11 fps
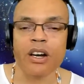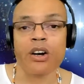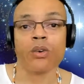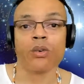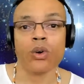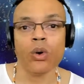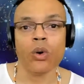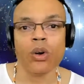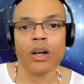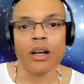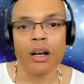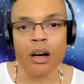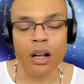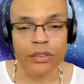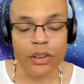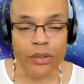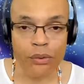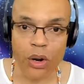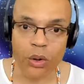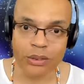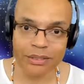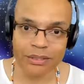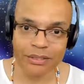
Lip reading: Haru, on the throne.